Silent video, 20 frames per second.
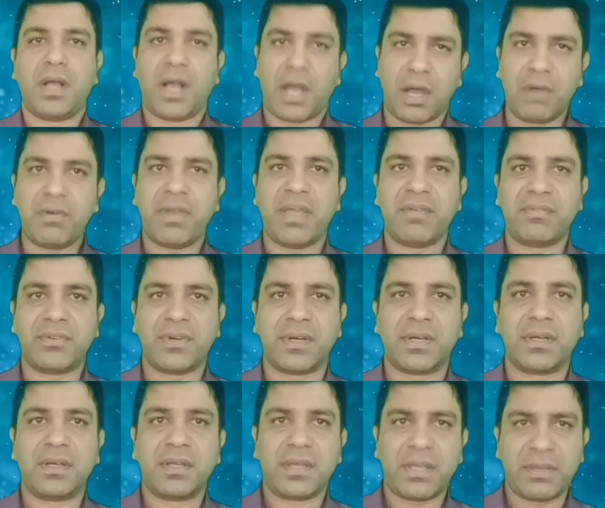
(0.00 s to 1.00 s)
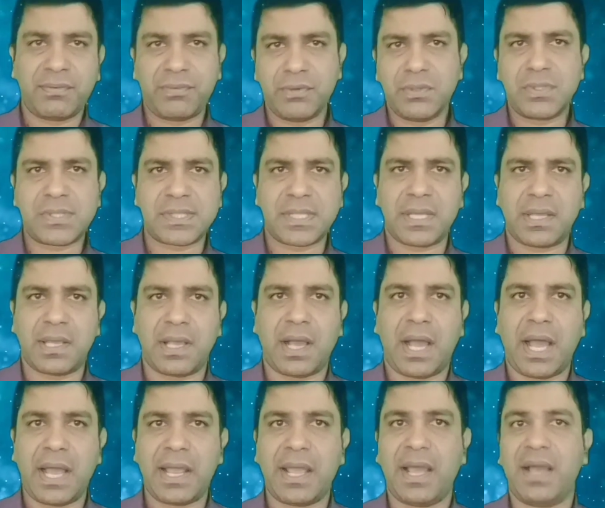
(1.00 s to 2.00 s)
However, if you say,
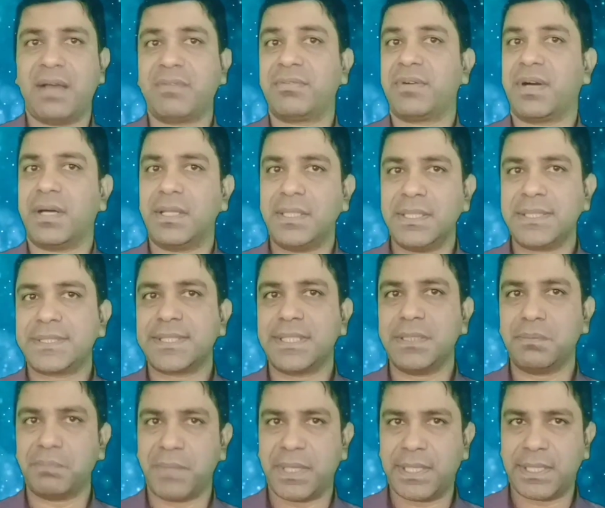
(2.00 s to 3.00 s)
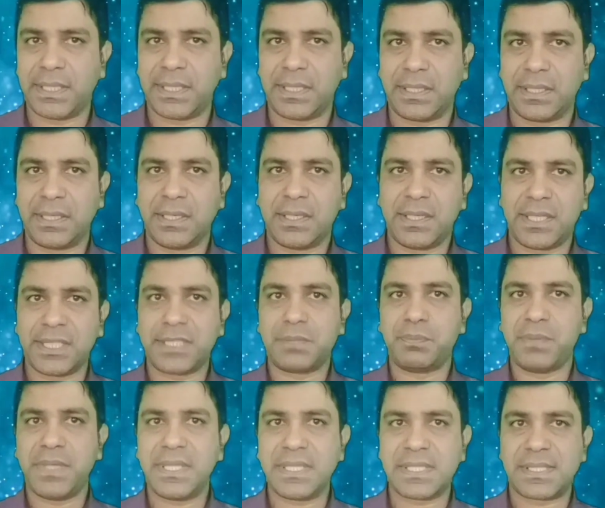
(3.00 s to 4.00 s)
"I have a little money," it
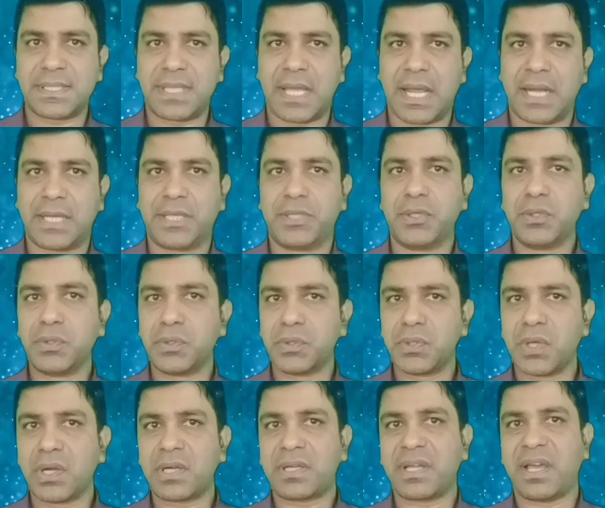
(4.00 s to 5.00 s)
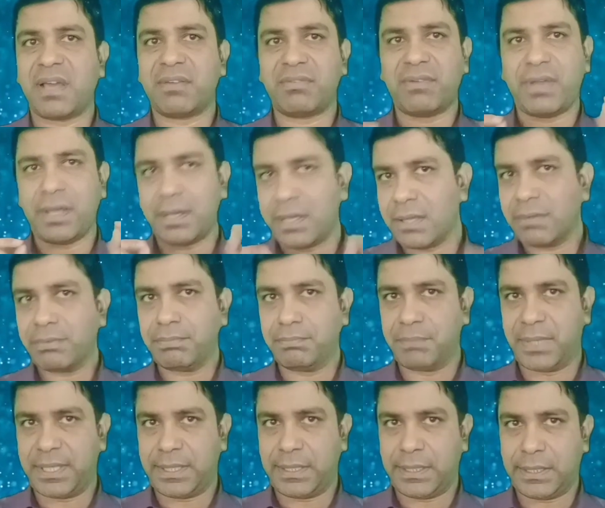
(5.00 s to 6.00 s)
means that you do not have enough
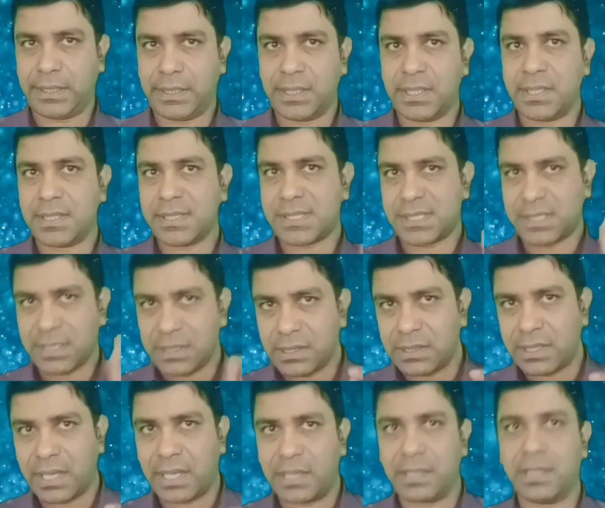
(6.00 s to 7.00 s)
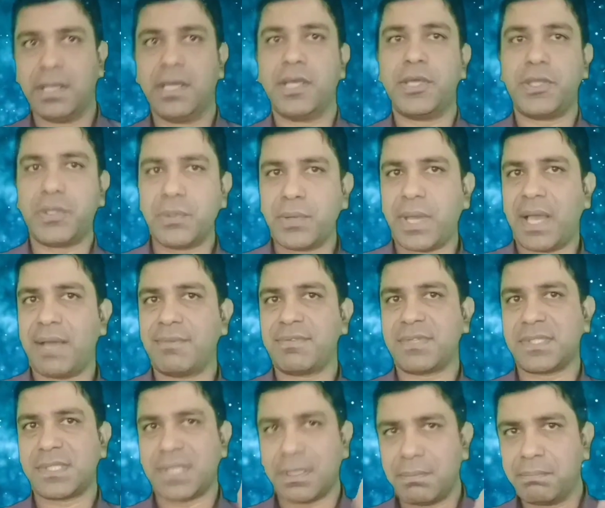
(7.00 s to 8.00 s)
money. Still then, you have
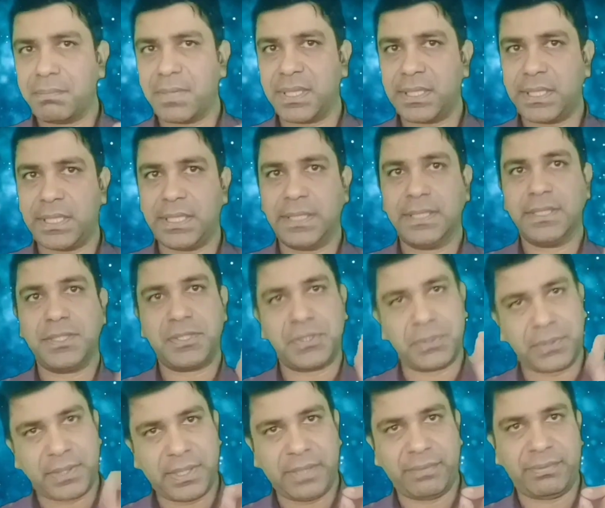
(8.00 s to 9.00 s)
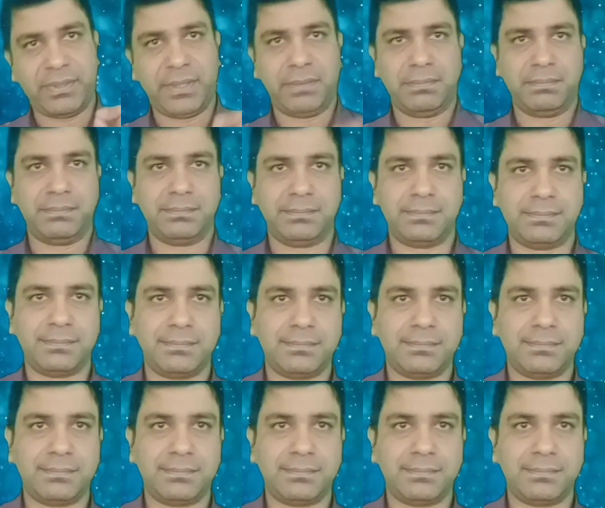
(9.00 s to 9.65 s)
some money to give him.